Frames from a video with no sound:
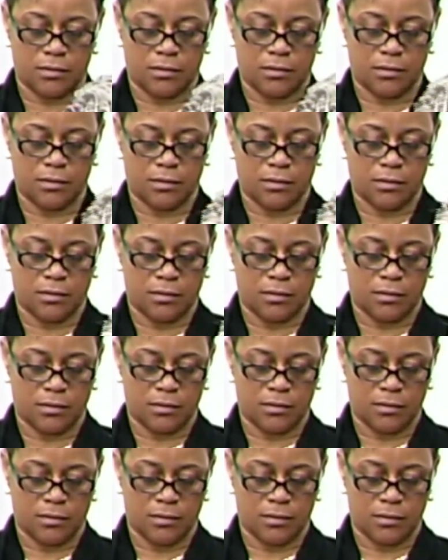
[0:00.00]

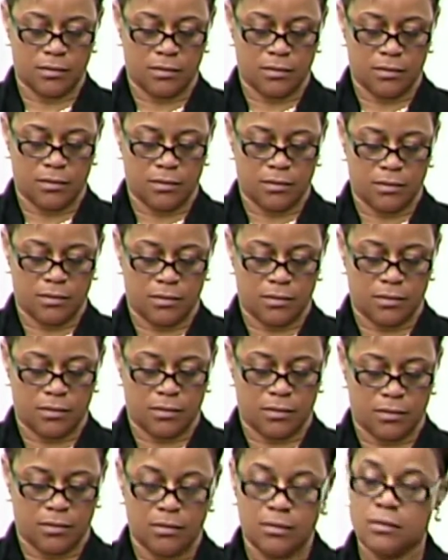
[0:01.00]

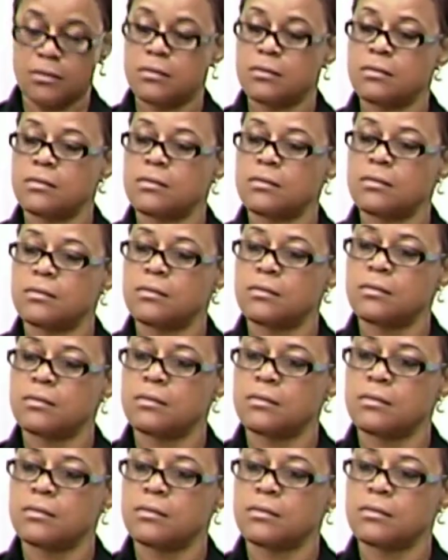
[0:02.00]

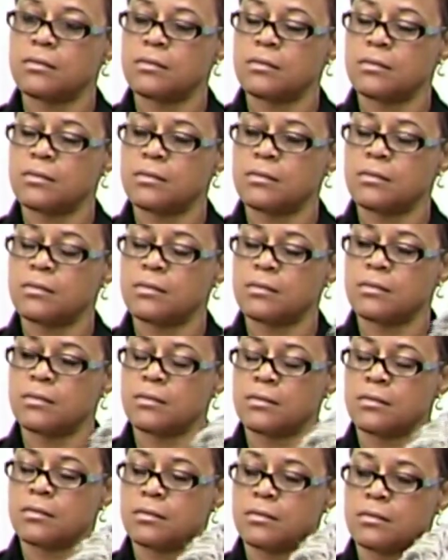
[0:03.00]

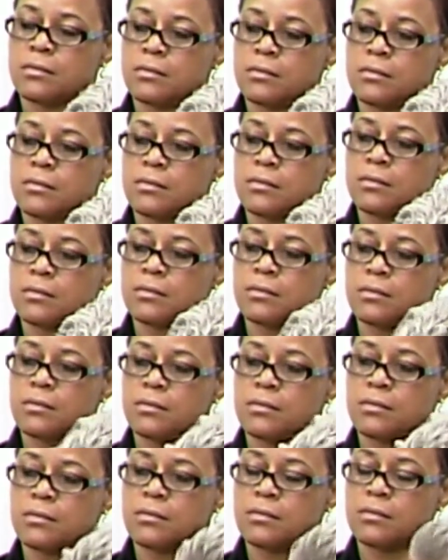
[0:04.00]

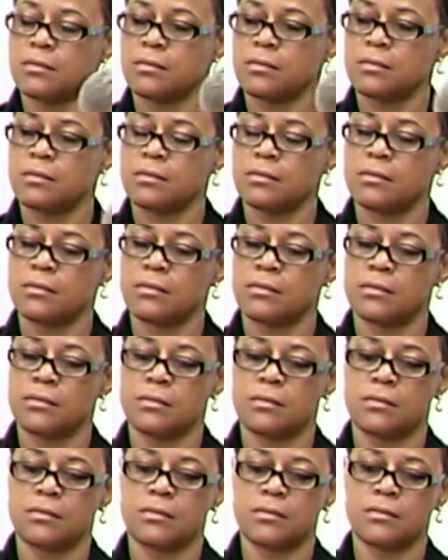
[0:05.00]

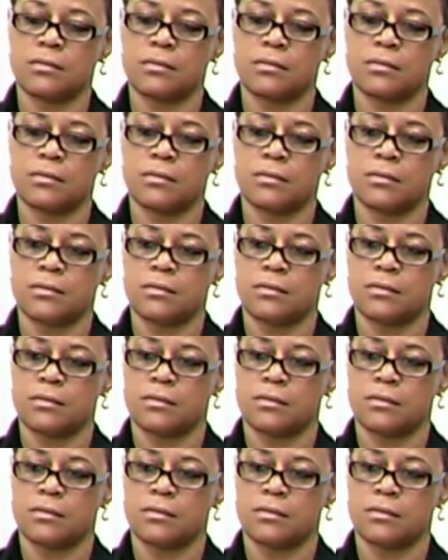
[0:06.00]
No words are spoken by the person on screen.